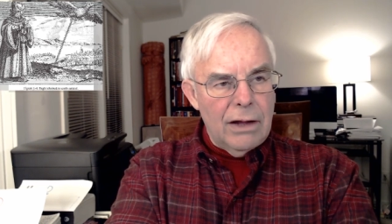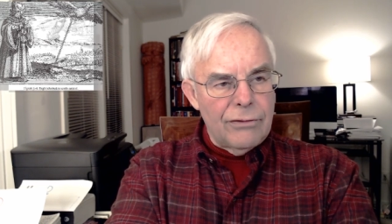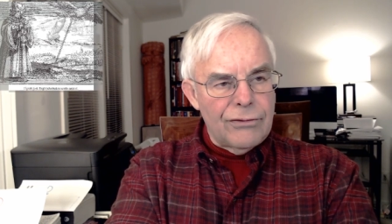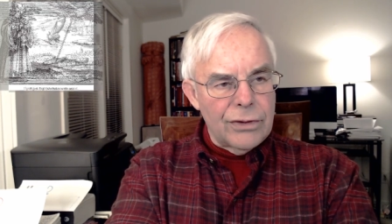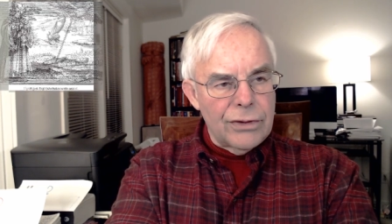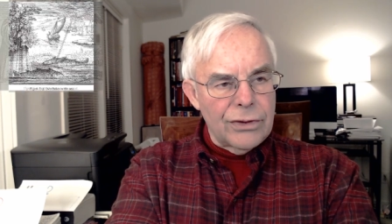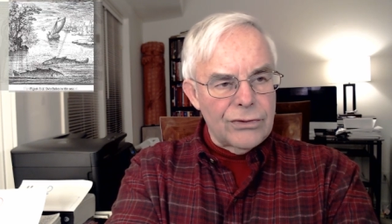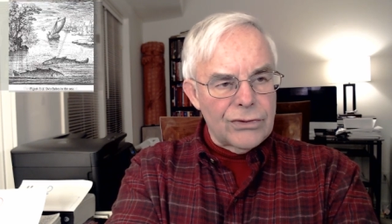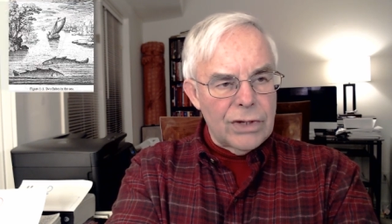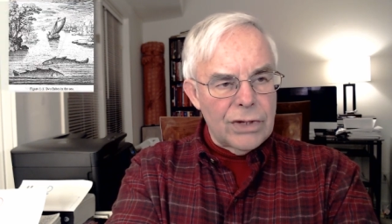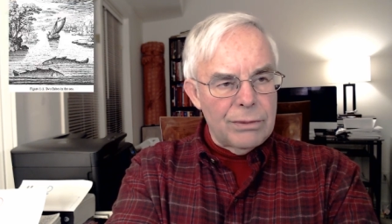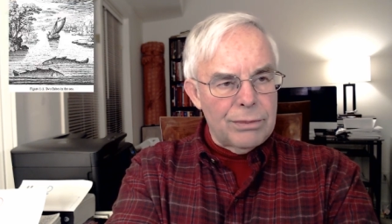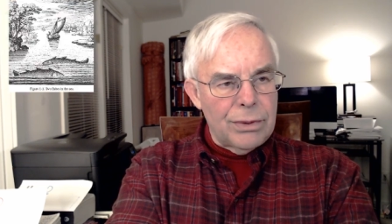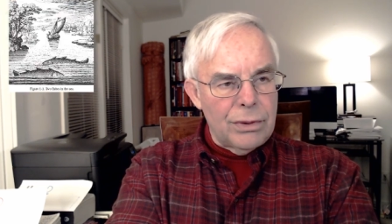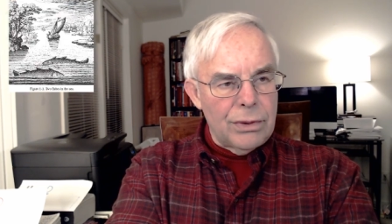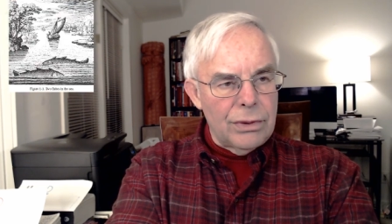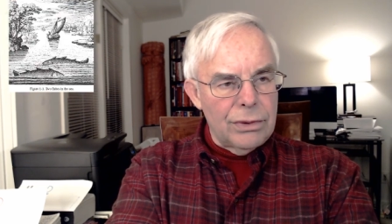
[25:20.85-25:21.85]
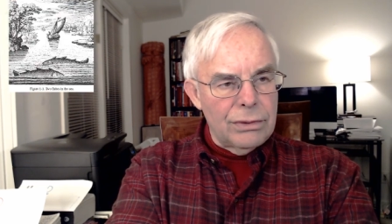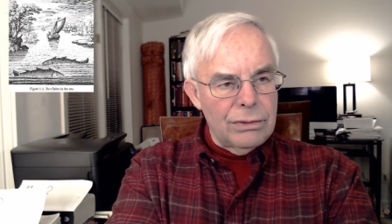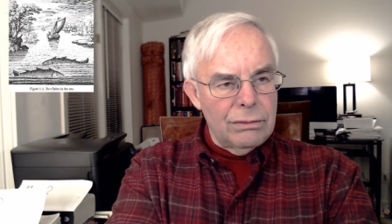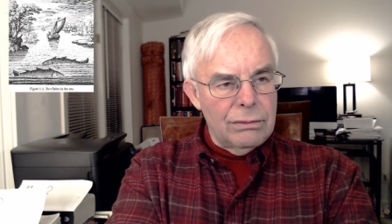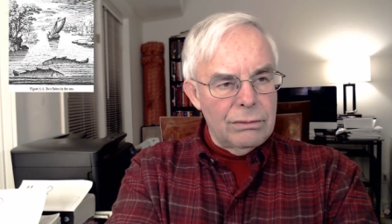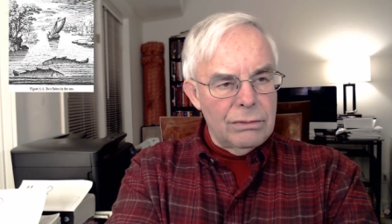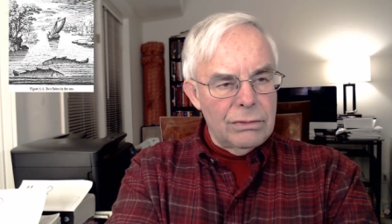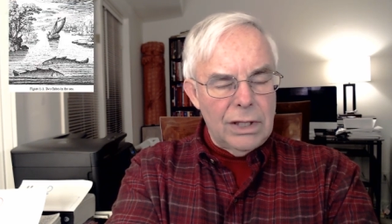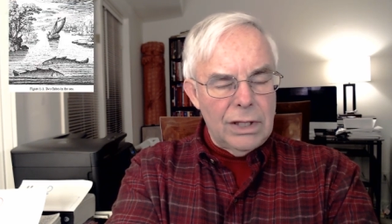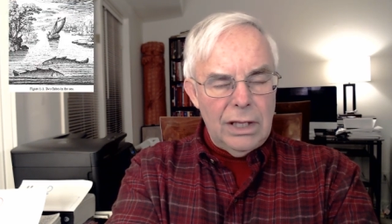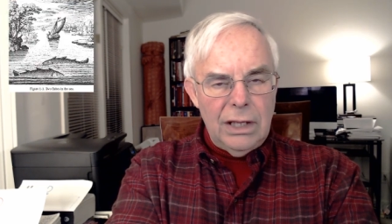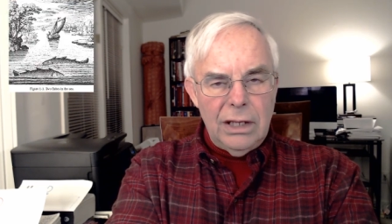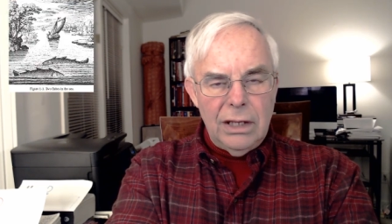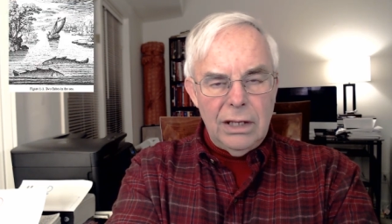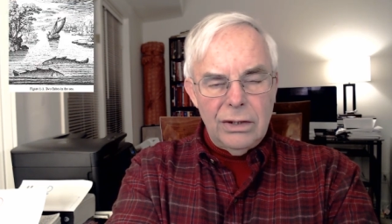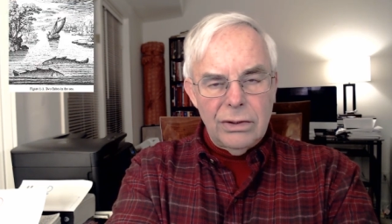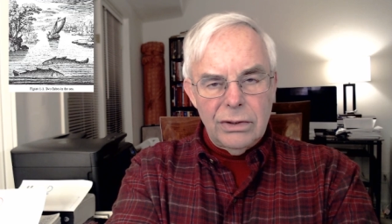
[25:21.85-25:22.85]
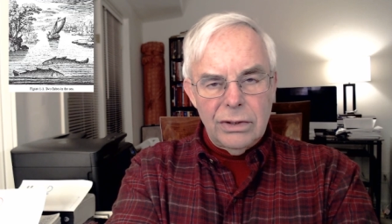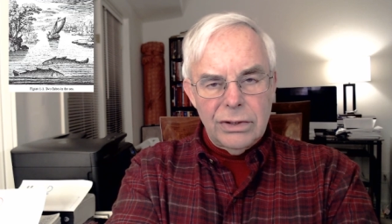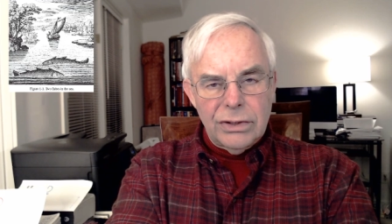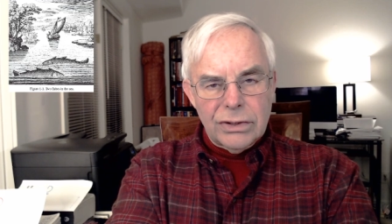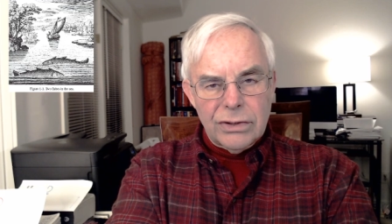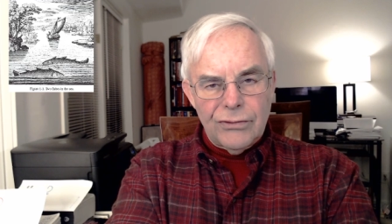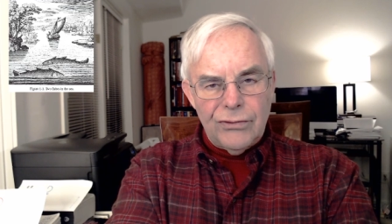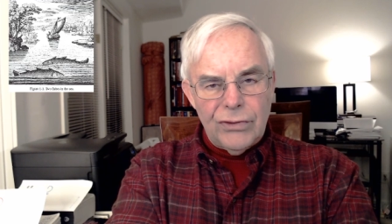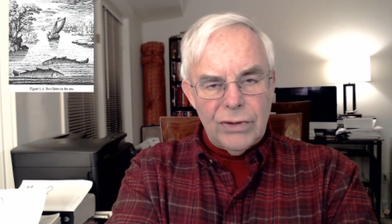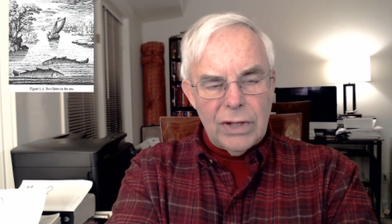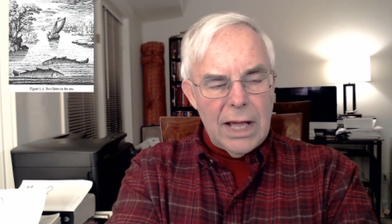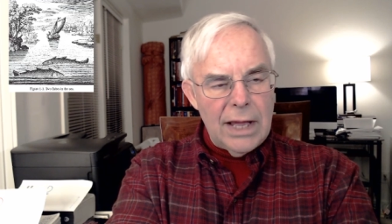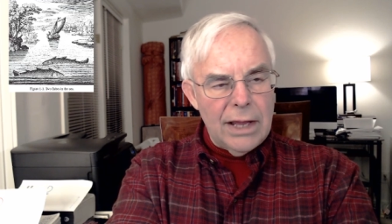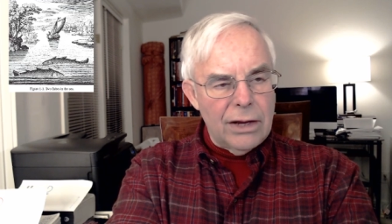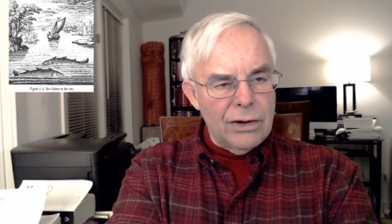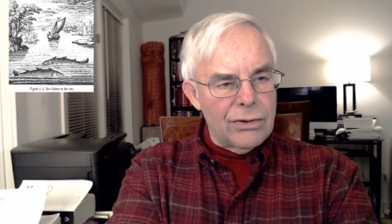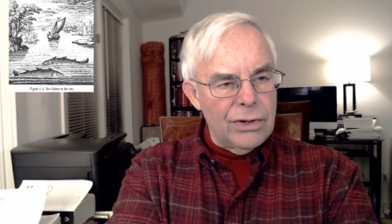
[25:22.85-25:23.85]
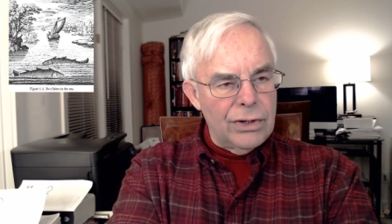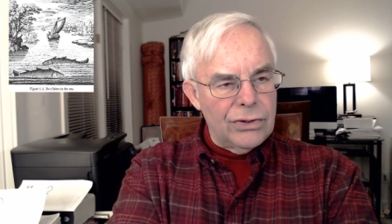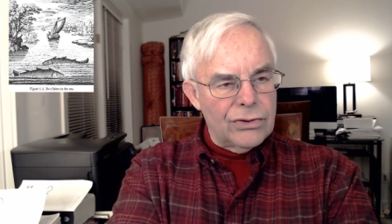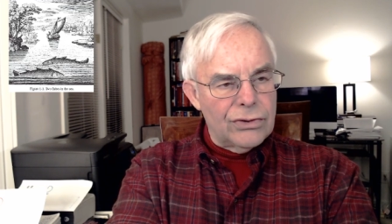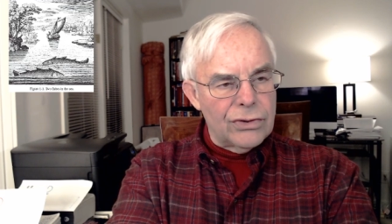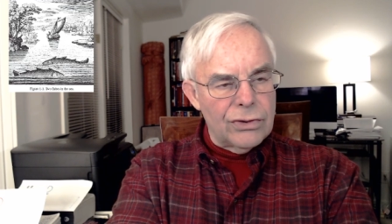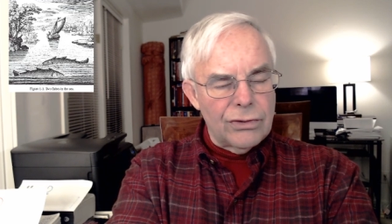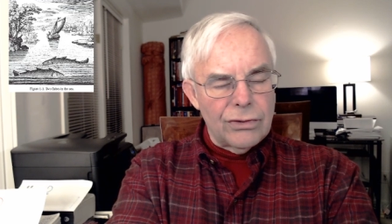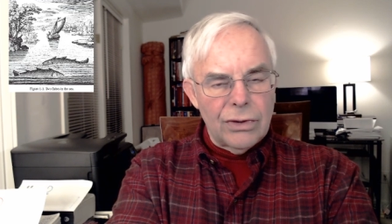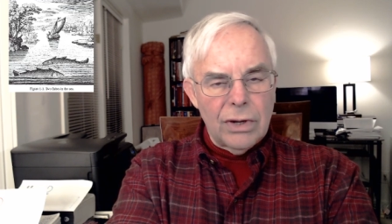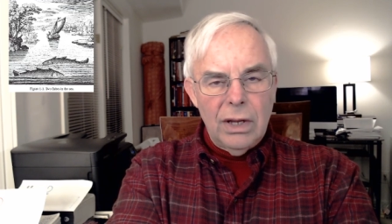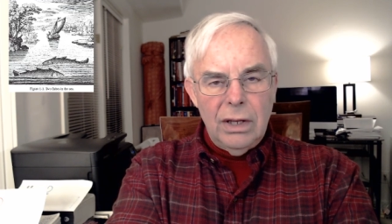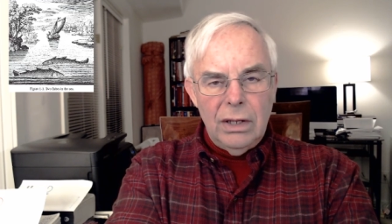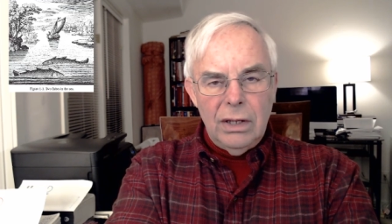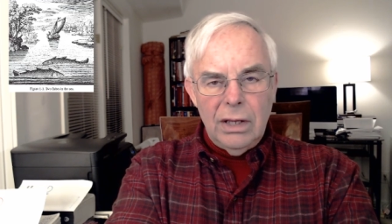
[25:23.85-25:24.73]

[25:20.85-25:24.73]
For example, the eagle is a flying creature